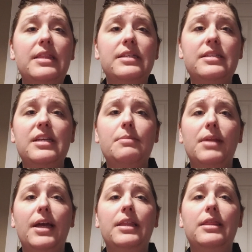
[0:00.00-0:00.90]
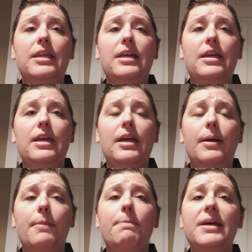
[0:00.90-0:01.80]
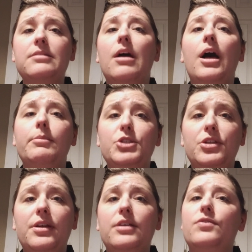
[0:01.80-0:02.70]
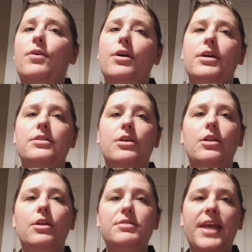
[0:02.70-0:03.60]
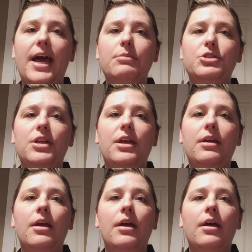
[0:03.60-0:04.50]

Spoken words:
this seemed like the best option as far as closed captioning